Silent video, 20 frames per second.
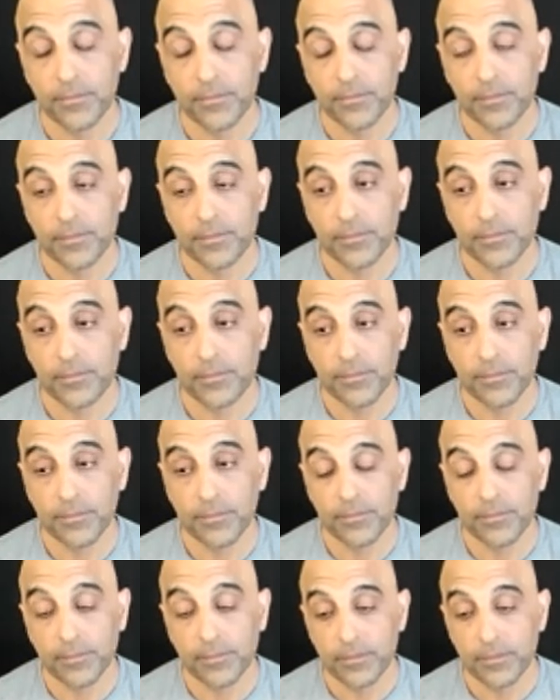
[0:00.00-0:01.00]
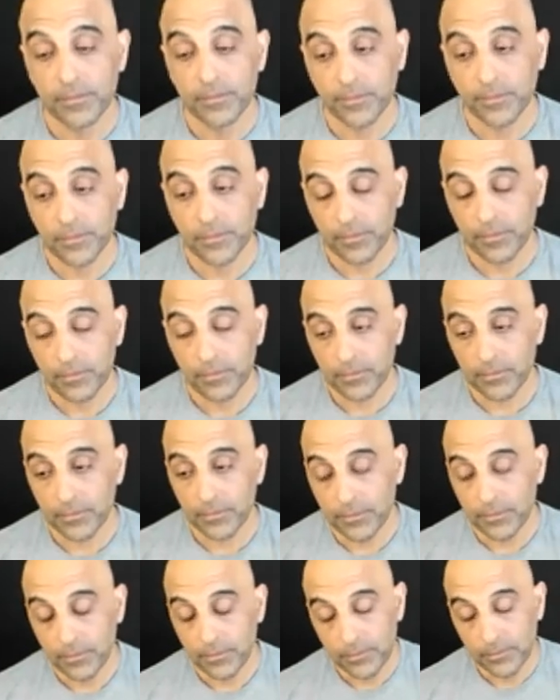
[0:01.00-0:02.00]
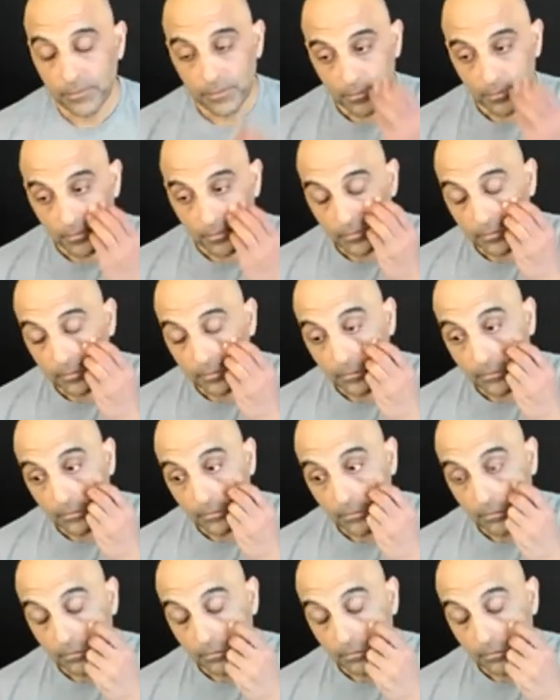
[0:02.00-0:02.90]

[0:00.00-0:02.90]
No words are spoken by the person on screen.